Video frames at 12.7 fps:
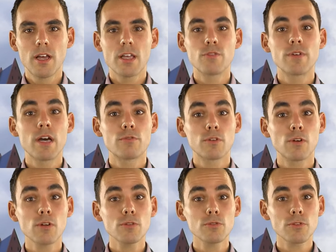If you have a
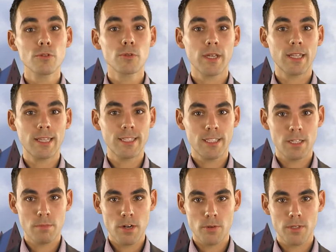close look at Latin
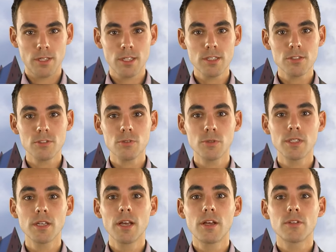American history,